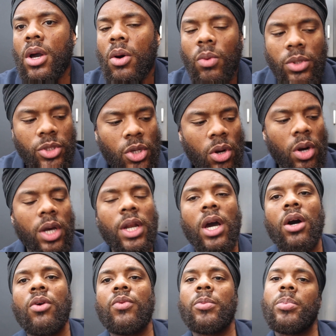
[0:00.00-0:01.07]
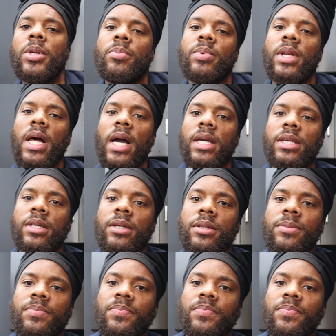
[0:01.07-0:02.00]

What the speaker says: What's going on with people out here?